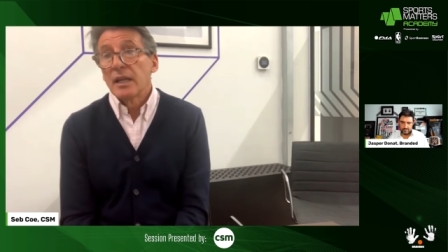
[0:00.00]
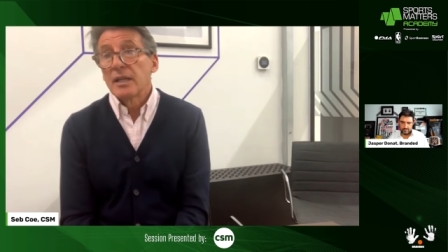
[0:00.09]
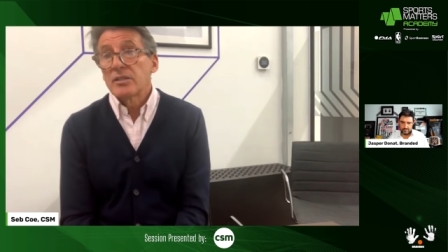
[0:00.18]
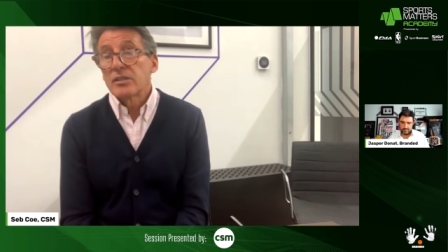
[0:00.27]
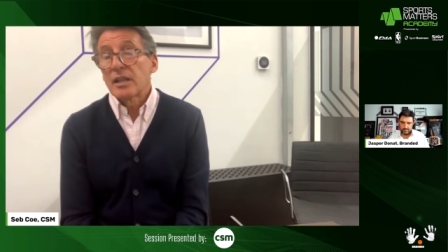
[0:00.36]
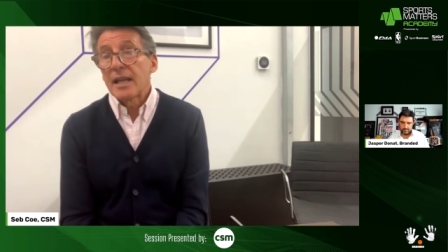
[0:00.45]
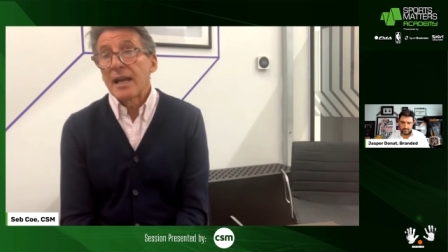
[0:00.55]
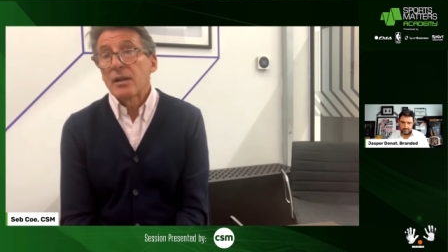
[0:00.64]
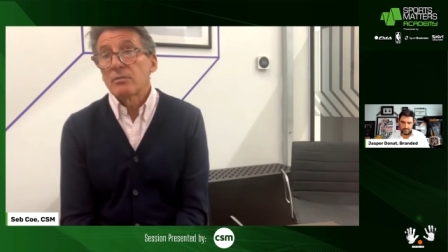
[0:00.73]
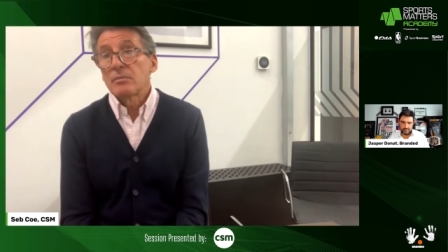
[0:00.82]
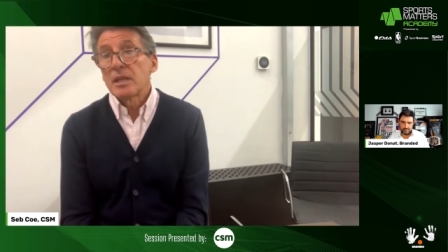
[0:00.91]
it's
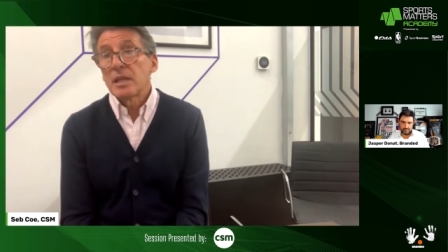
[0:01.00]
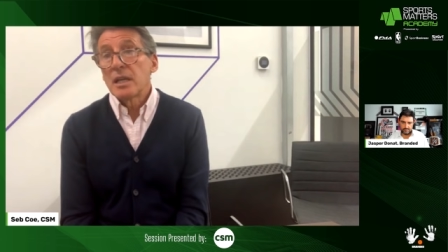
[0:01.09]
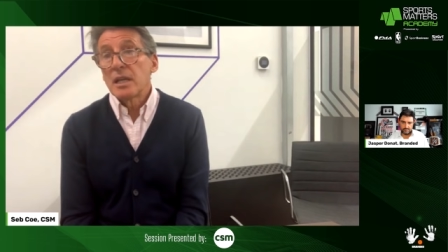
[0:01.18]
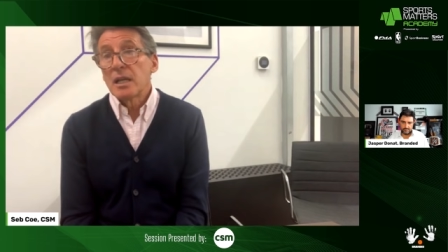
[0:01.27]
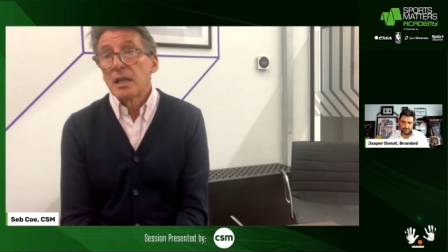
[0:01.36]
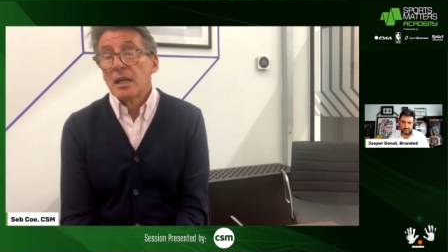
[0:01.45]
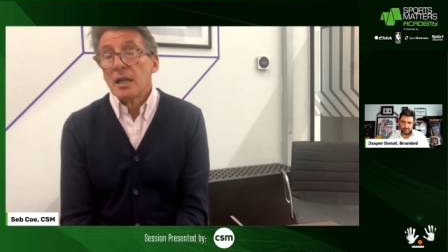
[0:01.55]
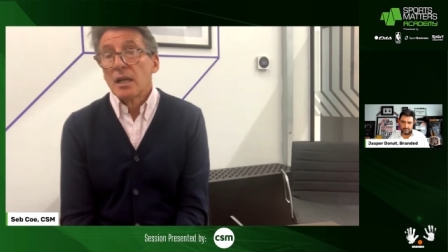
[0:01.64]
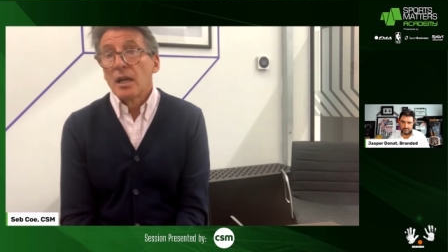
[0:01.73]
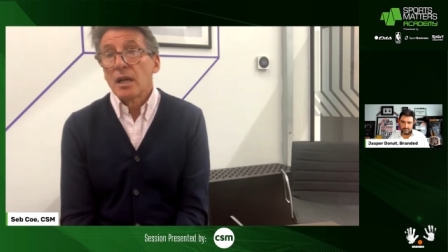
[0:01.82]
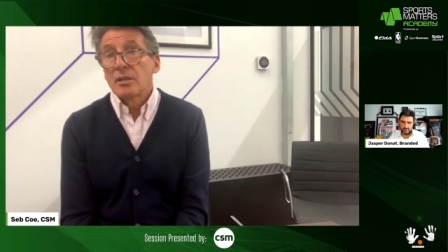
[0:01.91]
allowed me
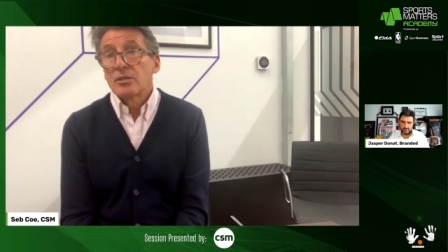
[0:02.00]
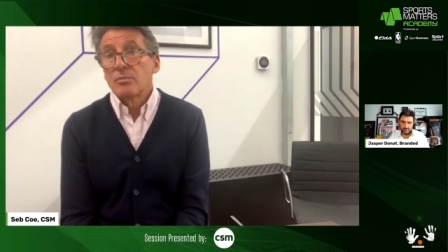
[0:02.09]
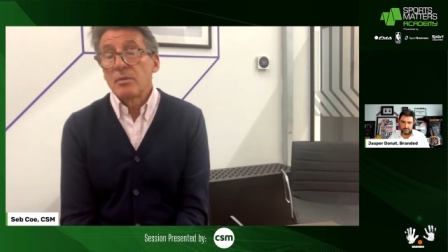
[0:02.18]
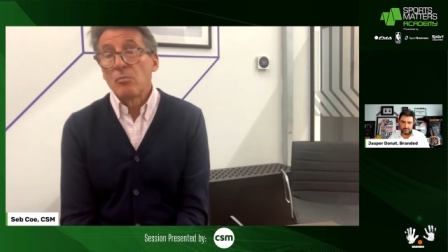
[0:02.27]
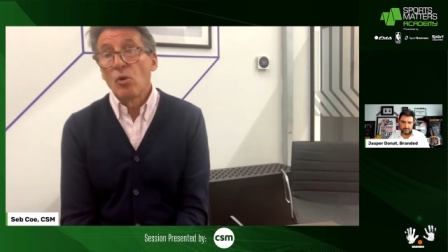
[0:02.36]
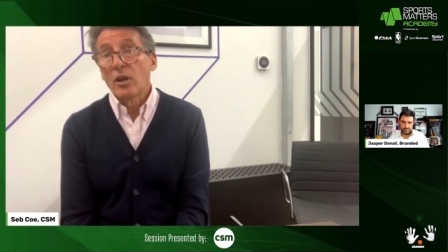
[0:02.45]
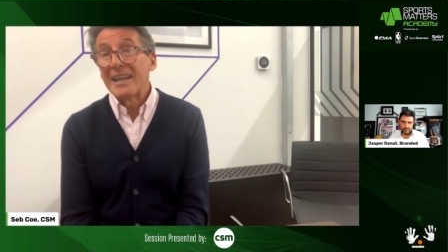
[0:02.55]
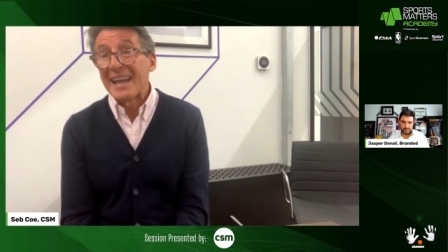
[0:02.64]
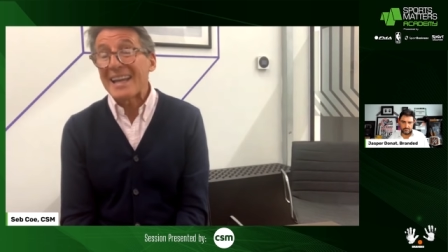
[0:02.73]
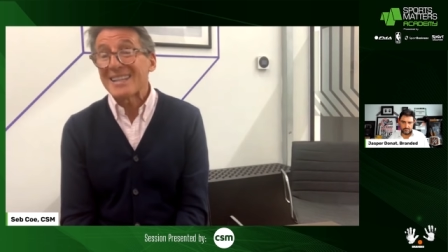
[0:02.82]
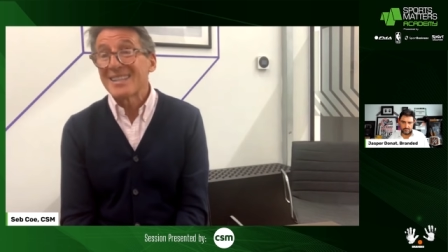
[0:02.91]
uh, to be more
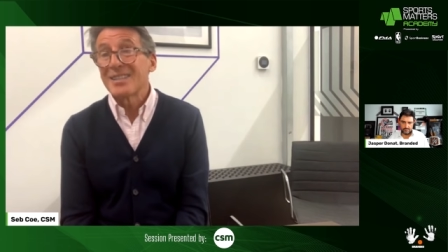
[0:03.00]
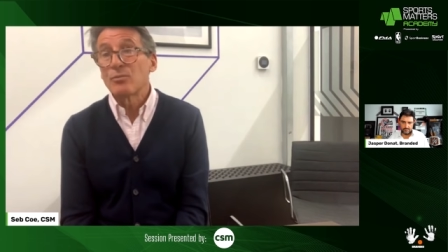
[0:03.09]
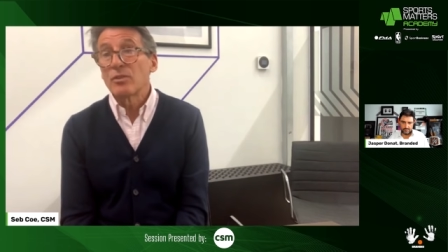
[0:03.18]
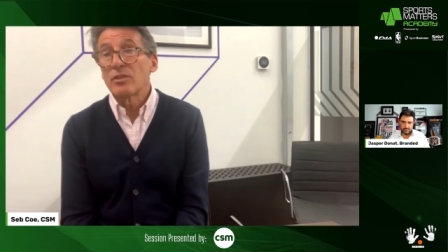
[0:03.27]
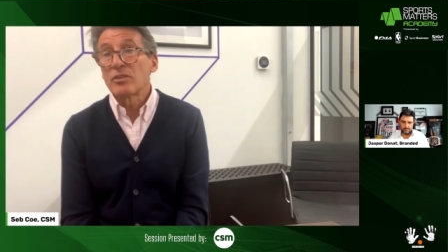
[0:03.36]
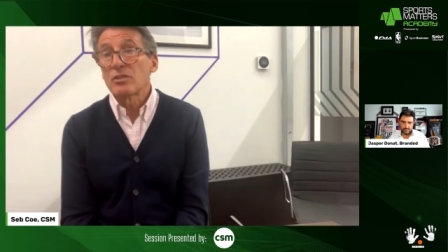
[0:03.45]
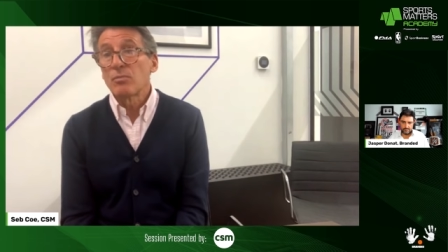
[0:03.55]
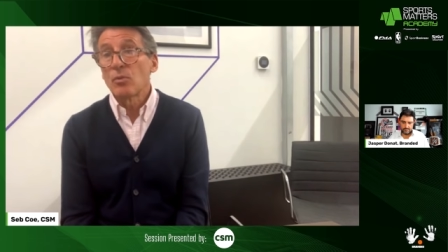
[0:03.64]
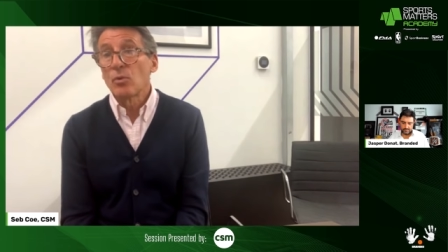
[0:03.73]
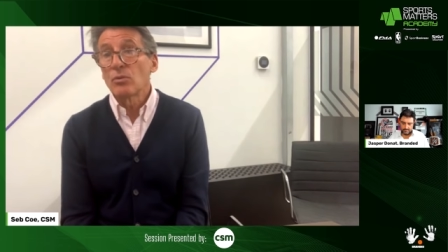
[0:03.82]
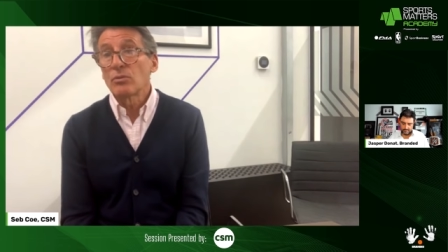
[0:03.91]
connected with the
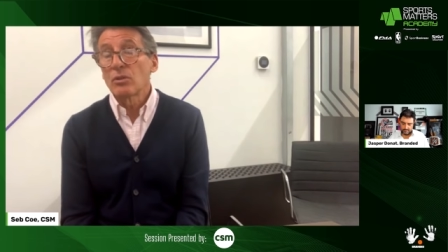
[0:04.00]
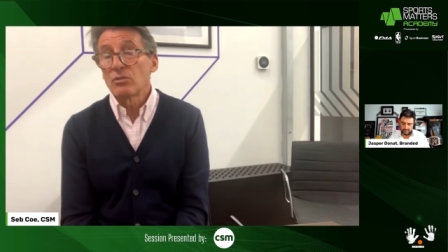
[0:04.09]
sport,